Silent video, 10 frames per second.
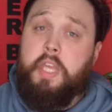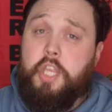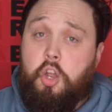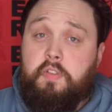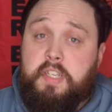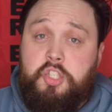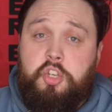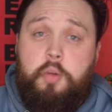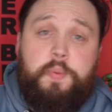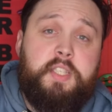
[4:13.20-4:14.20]
The orange
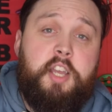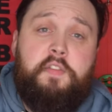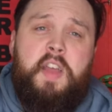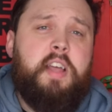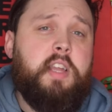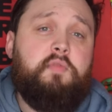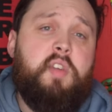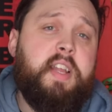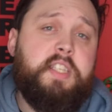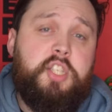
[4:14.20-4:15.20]
top itself, that
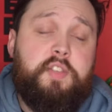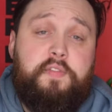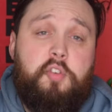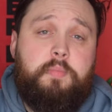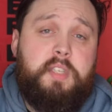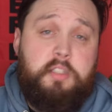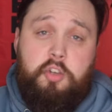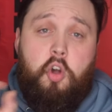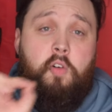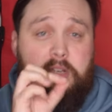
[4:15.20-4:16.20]
ranges from just an
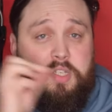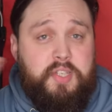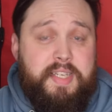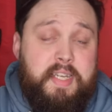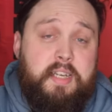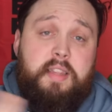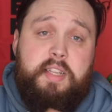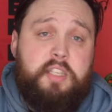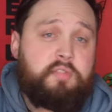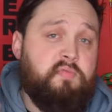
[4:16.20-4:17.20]
orange sticker that
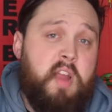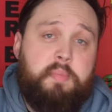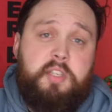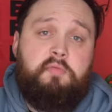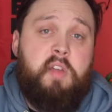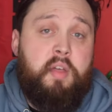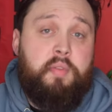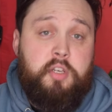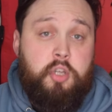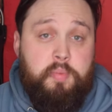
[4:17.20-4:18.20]
just wraps around
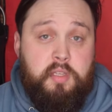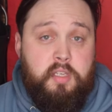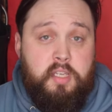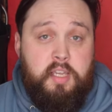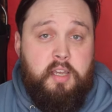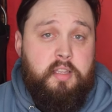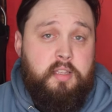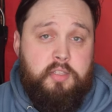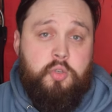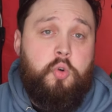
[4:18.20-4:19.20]
the top of the
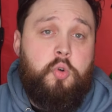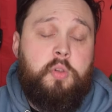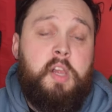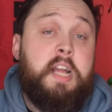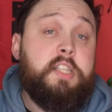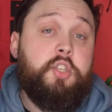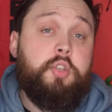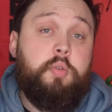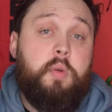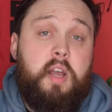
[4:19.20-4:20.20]
snorkel
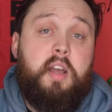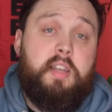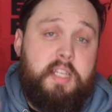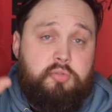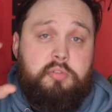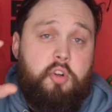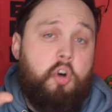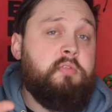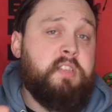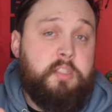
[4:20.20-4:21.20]
to literal
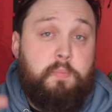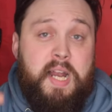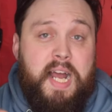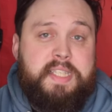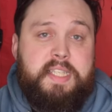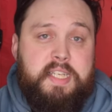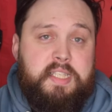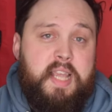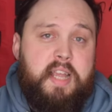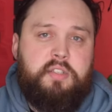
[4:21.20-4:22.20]
orange plastic
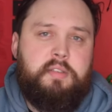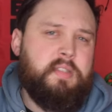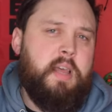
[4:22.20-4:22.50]
sections